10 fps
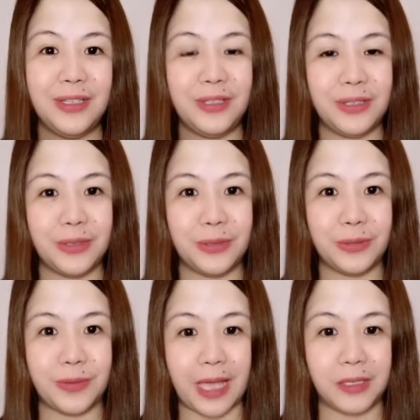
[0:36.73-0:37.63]

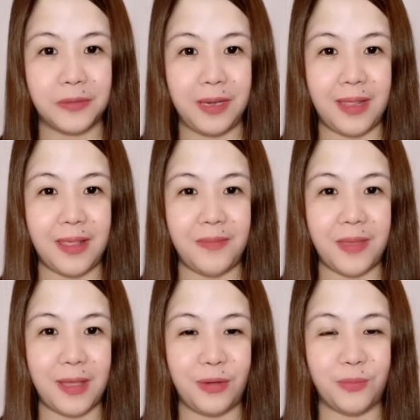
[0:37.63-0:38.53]
So, actually,
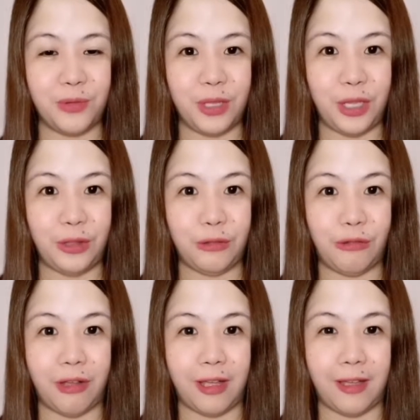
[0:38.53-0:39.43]
meron po
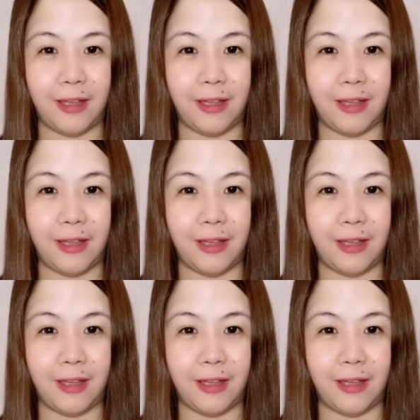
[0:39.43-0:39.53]
ditong